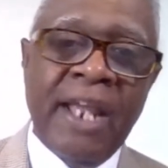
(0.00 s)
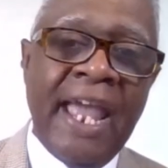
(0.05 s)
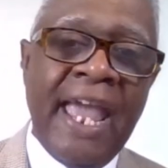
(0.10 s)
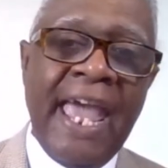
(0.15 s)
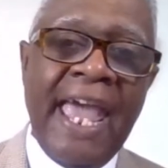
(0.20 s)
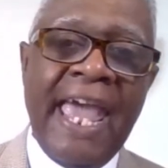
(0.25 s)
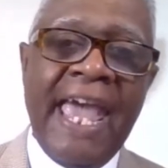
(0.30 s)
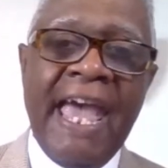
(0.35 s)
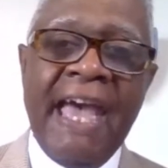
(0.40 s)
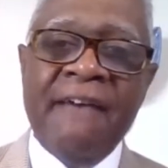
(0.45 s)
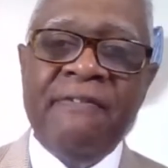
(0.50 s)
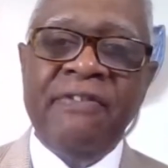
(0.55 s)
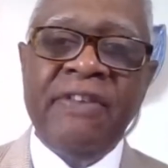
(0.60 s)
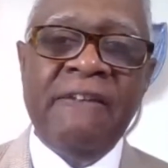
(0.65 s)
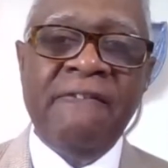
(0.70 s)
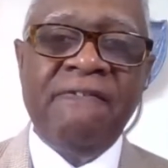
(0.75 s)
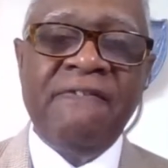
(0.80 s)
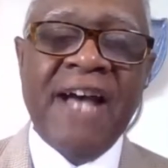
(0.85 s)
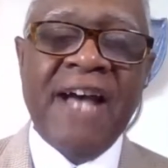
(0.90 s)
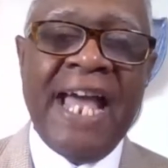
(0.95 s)
have
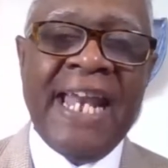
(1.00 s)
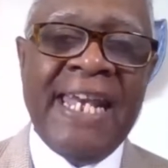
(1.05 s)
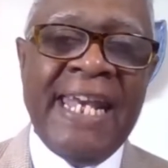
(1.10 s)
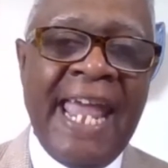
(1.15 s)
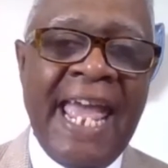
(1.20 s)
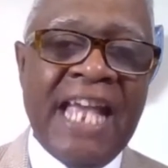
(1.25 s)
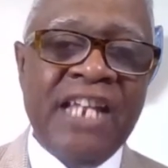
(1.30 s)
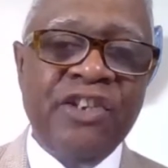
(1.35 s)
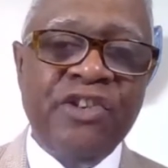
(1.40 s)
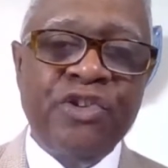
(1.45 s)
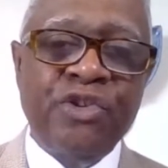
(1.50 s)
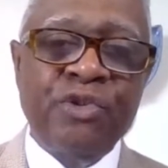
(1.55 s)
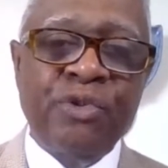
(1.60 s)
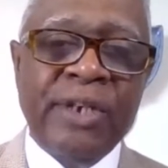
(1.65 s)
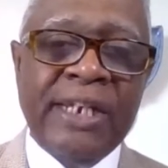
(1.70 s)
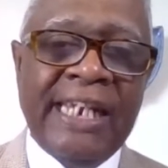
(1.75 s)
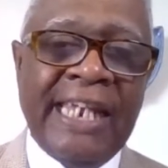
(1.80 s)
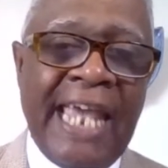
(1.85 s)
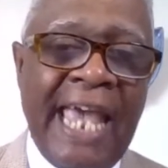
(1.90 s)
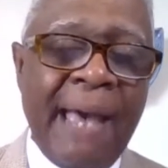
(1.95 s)
the financial
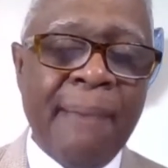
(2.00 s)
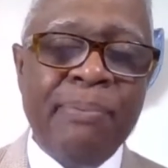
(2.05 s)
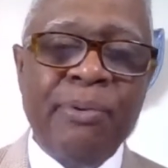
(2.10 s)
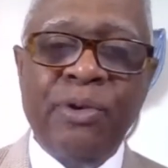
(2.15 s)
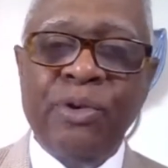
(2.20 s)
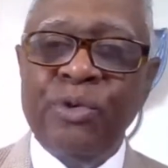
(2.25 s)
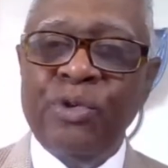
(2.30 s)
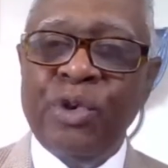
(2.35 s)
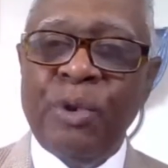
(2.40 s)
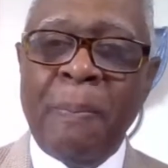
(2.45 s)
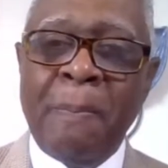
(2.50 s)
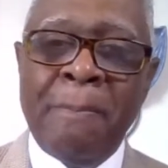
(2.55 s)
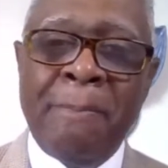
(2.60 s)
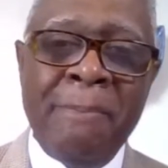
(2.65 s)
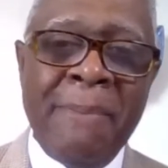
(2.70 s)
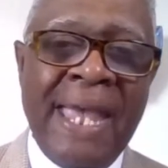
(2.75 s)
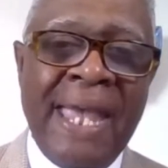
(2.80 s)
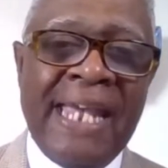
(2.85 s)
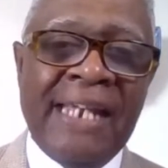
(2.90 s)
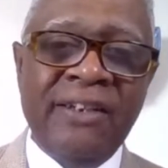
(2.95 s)
capital to
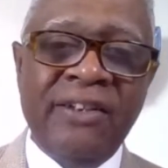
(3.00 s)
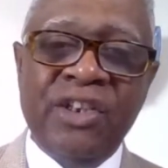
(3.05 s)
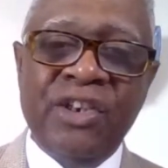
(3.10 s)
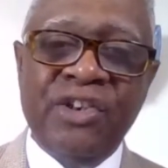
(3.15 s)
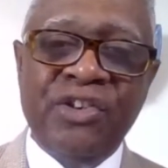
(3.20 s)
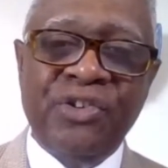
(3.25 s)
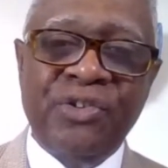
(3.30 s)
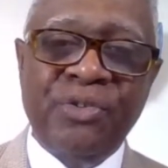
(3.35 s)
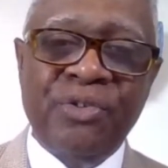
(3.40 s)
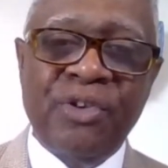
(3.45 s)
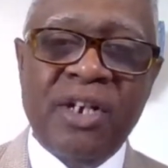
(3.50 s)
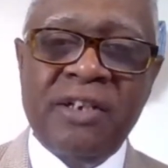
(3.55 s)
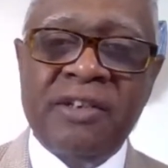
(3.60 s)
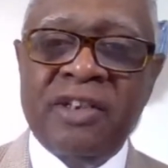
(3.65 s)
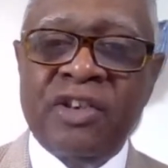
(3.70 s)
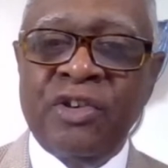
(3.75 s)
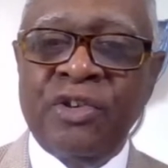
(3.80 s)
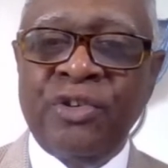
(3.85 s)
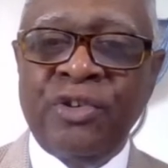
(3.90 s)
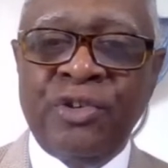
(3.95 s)
make the trucks
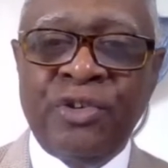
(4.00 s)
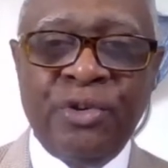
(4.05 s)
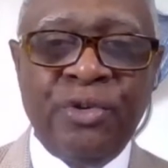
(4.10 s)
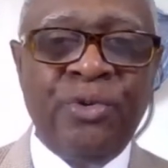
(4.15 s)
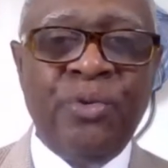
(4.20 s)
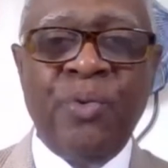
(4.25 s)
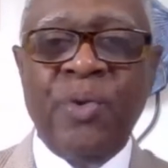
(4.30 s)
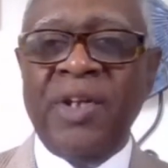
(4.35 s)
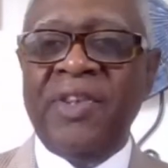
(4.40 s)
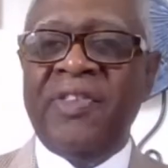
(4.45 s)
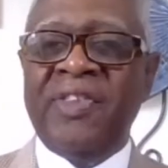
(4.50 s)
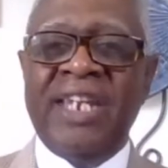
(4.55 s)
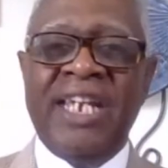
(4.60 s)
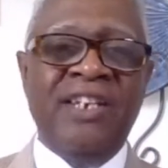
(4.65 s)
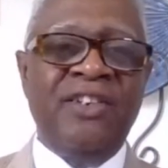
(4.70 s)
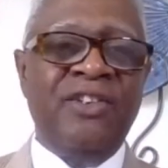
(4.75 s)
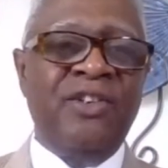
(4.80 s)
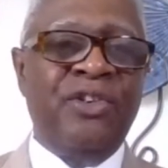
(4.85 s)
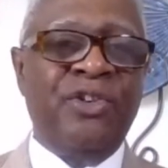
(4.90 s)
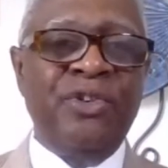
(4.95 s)
do what
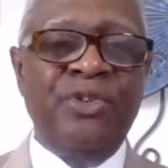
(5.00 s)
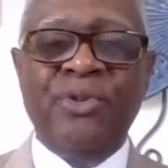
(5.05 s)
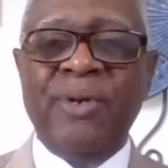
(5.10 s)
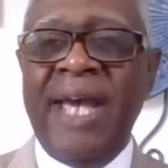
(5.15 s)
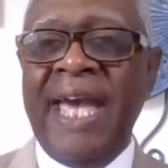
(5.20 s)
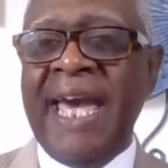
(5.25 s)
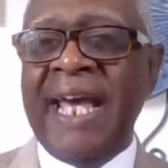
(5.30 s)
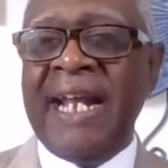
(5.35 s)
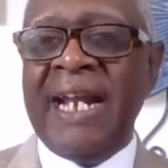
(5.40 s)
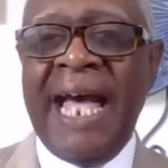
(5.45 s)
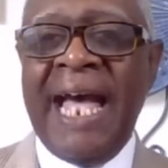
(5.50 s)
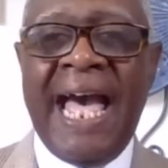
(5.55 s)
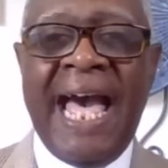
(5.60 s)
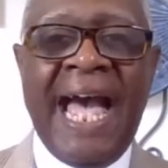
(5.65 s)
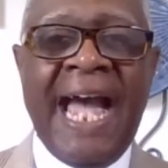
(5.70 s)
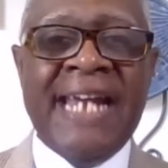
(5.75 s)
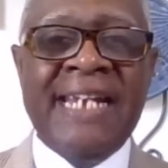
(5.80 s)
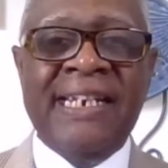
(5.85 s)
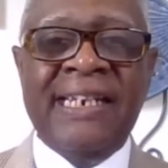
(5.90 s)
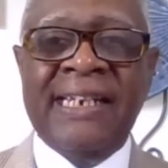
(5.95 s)
they do at a
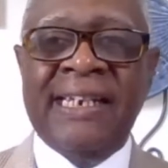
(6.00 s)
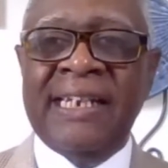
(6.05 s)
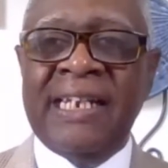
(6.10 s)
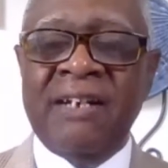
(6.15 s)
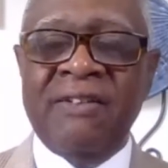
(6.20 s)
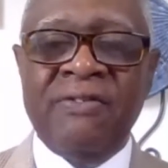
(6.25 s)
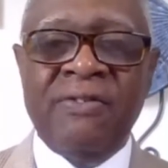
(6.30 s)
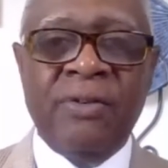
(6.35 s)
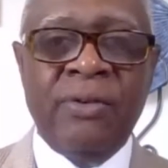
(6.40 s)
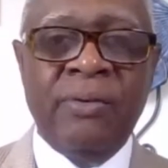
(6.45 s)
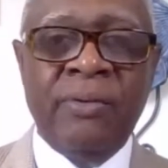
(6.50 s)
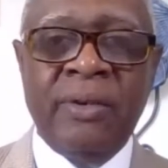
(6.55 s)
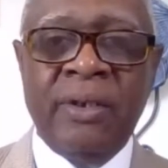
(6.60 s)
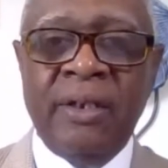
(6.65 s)
higher level,